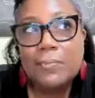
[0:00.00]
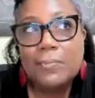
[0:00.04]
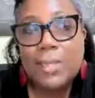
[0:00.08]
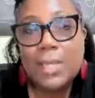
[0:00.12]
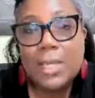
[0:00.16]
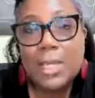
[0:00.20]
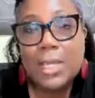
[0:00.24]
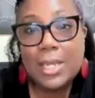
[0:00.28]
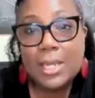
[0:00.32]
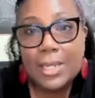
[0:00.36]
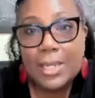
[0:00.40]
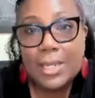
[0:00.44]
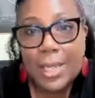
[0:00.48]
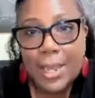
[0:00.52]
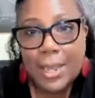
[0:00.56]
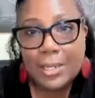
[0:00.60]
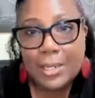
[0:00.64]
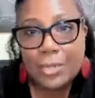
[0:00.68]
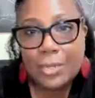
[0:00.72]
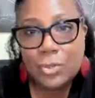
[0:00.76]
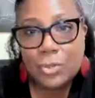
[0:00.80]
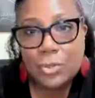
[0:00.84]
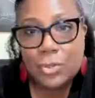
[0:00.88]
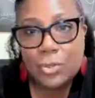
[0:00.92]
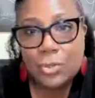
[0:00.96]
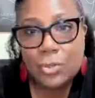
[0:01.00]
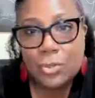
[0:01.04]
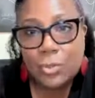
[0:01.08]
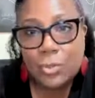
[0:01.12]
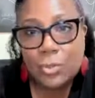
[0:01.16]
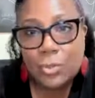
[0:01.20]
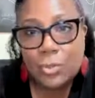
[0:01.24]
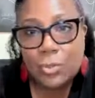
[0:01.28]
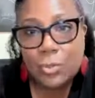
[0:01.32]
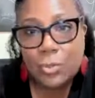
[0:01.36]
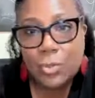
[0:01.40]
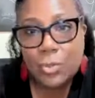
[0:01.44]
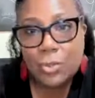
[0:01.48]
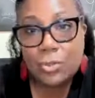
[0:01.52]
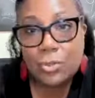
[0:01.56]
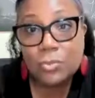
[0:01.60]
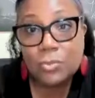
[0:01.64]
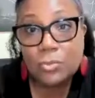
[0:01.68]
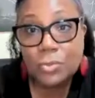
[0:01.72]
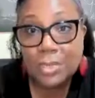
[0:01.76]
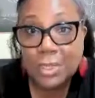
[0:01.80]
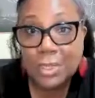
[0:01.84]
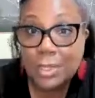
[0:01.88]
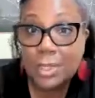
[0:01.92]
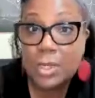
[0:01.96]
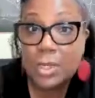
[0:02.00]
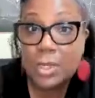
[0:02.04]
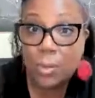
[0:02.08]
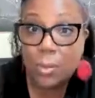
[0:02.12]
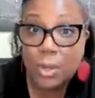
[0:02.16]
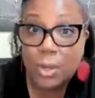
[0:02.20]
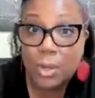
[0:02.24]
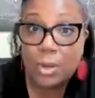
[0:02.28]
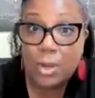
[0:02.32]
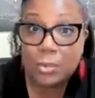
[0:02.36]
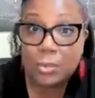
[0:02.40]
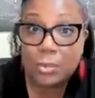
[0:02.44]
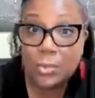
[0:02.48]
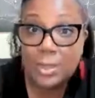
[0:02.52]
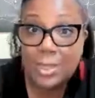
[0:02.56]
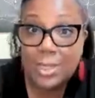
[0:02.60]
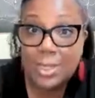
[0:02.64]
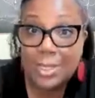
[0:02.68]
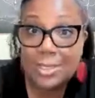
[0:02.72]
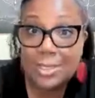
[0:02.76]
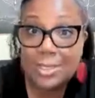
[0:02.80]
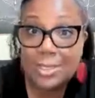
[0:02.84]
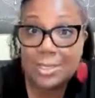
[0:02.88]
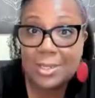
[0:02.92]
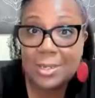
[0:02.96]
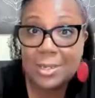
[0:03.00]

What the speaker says: connect to what's really going on with us